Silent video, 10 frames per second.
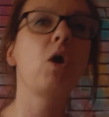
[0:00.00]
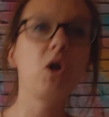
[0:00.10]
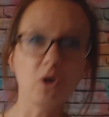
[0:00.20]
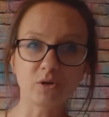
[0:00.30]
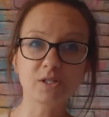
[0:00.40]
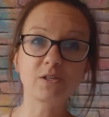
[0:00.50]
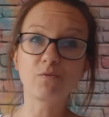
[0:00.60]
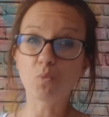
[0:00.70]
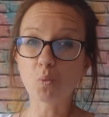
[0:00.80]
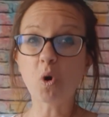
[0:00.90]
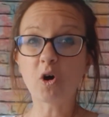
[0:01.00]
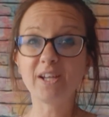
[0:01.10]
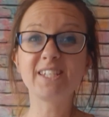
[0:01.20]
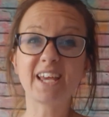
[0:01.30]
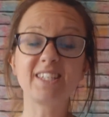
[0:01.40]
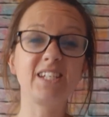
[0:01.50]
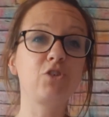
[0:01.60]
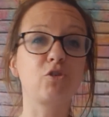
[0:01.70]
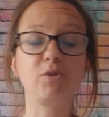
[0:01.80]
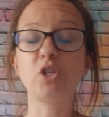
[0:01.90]
Lots of Y's getting
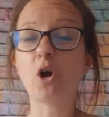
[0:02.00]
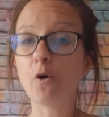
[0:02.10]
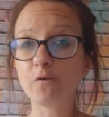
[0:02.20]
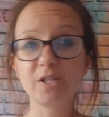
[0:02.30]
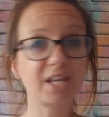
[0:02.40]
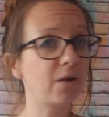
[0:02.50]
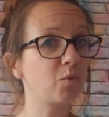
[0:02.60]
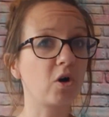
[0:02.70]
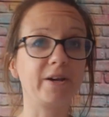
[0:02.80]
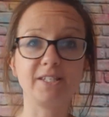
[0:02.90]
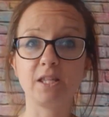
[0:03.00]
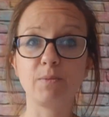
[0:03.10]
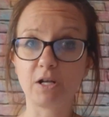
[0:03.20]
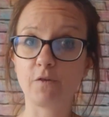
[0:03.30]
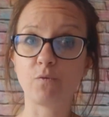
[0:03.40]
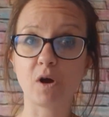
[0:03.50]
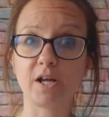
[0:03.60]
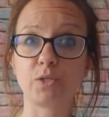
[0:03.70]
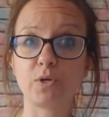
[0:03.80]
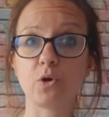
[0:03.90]
dropped. You don't often get Y's in the middle of
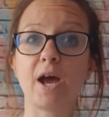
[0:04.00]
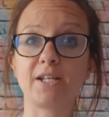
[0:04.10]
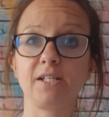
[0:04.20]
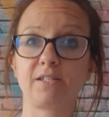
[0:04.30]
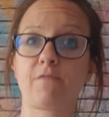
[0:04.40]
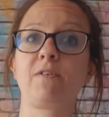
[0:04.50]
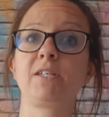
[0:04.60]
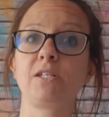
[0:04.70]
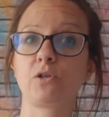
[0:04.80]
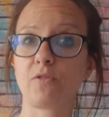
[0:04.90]
words when you're adding suffixes on.